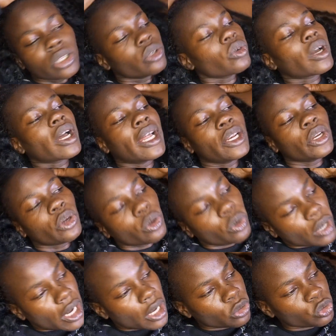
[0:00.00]
you can
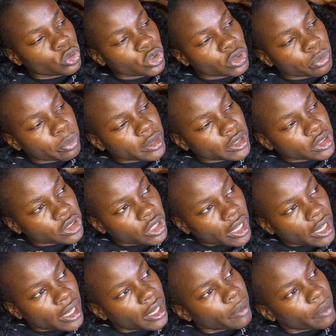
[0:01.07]
know how to space your